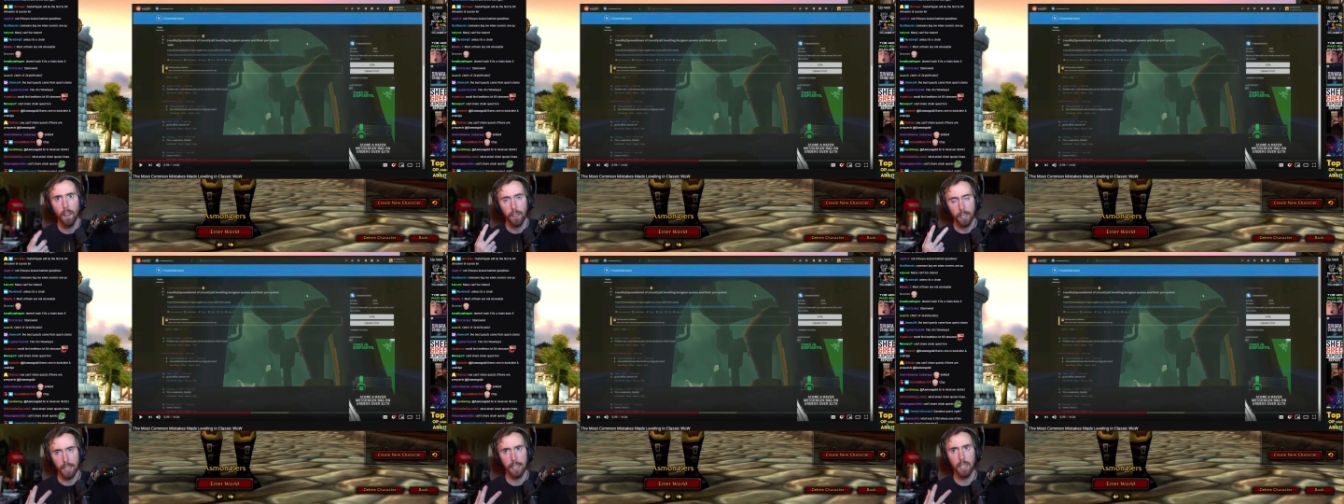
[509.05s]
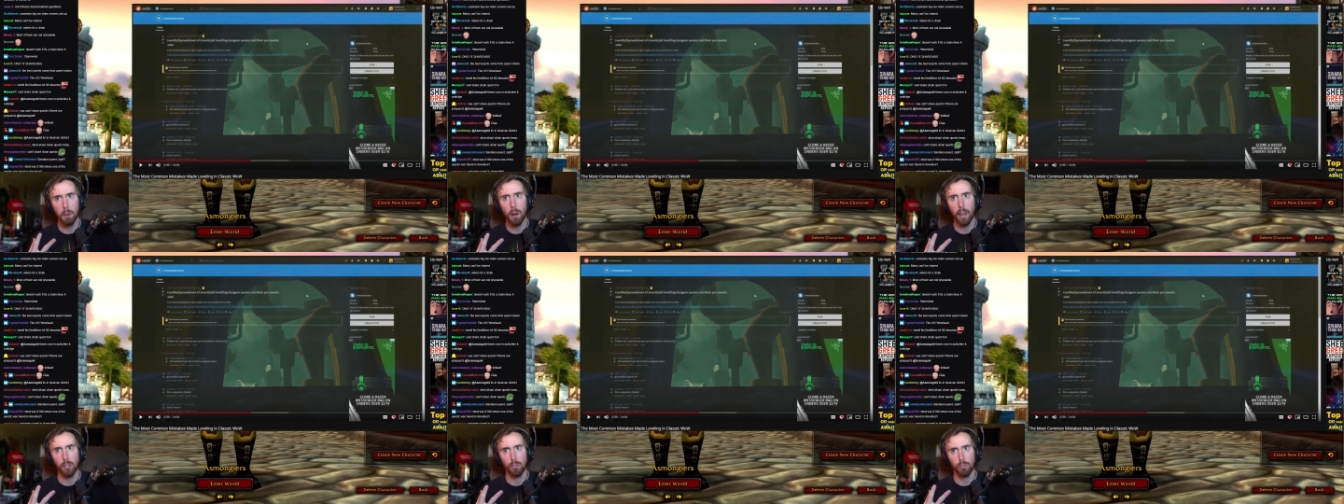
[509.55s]
getting the
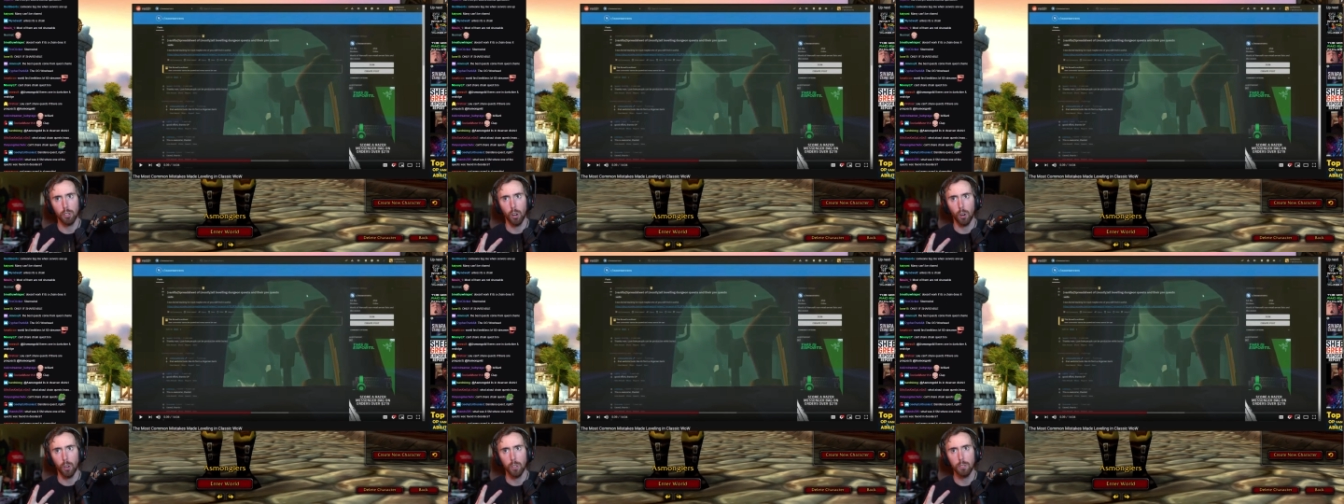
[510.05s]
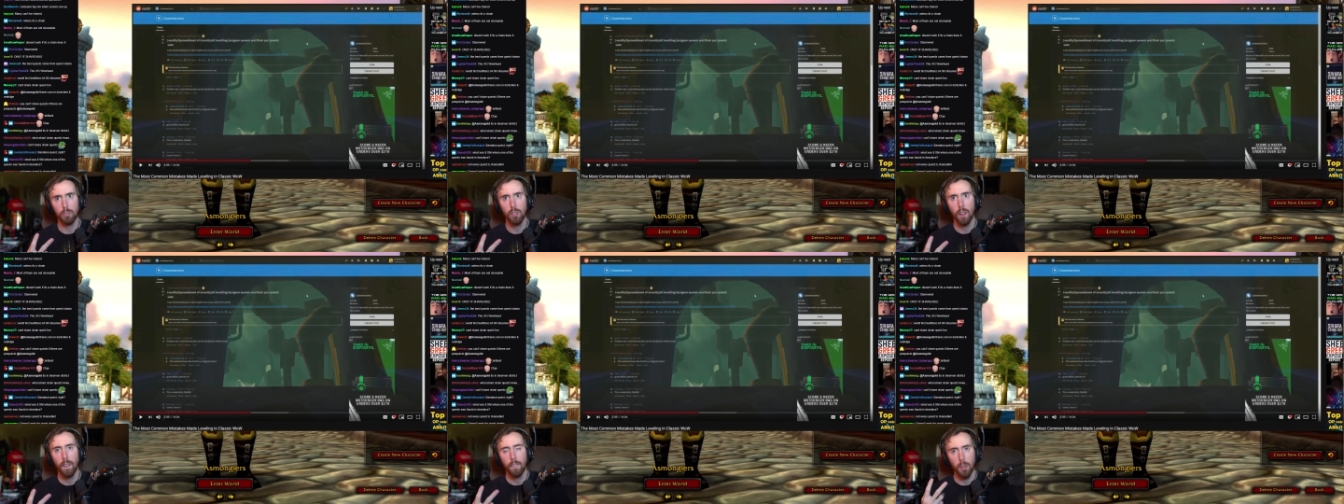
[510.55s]
miners cards,
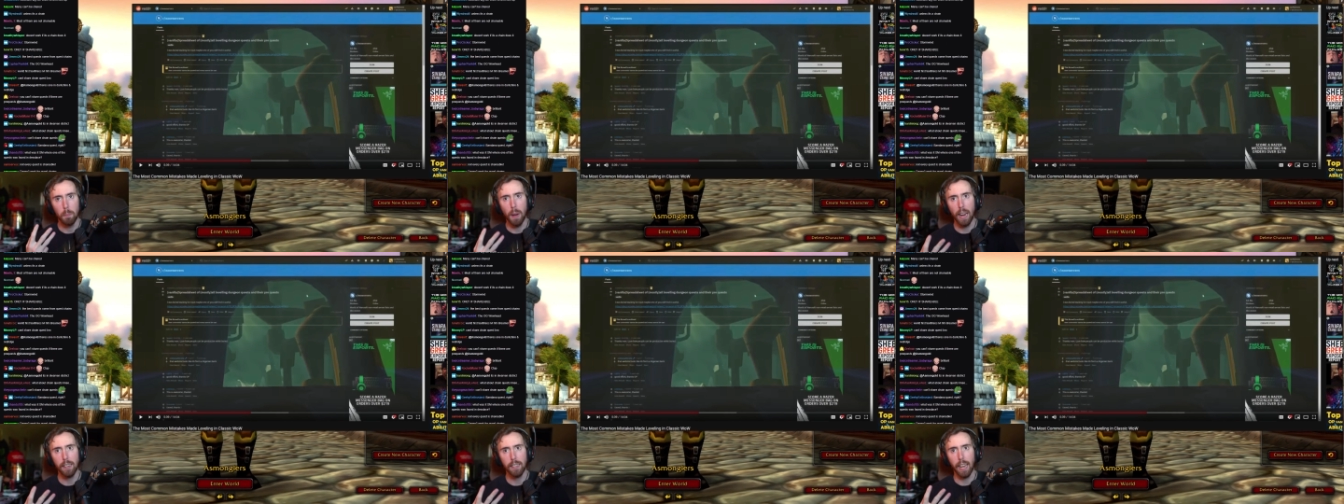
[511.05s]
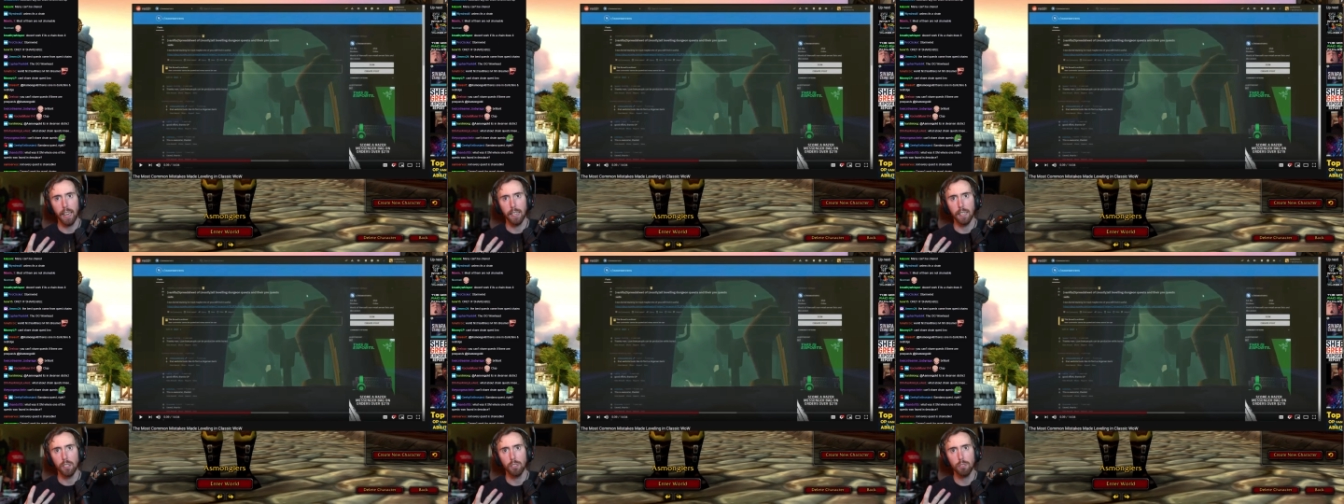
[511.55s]
the
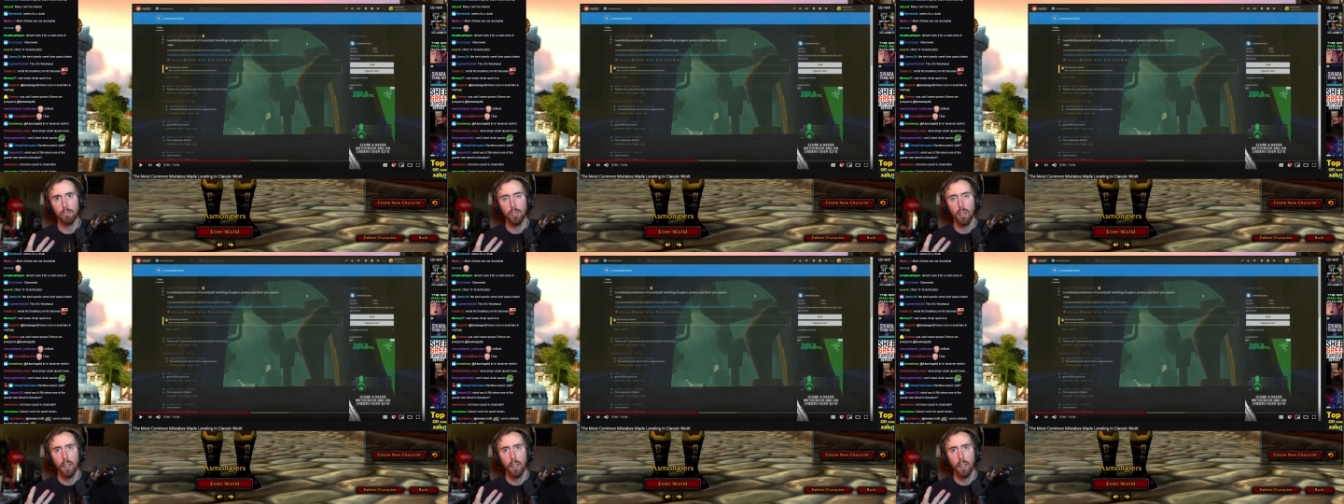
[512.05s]
bandanas,